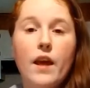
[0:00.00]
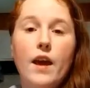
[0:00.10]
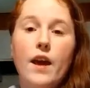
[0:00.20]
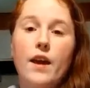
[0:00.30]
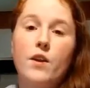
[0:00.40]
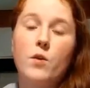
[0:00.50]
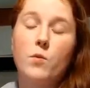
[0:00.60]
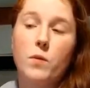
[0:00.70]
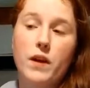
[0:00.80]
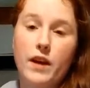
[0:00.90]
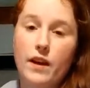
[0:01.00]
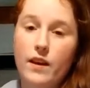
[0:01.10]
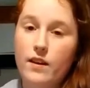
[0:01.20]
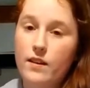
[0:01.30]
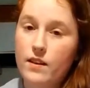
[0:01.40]
and
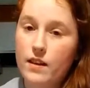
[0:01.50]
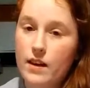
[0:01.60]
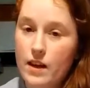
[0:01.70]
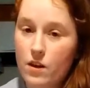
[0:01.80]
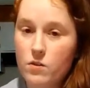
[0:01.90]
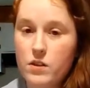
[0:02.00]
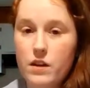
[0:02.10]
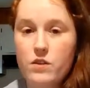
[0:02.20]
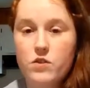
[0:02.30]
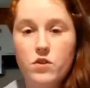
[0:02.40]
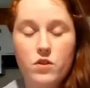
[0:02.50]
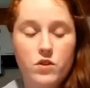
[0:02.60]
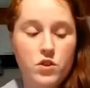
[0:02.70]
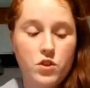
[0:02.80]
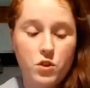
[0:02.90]
we narrow down our search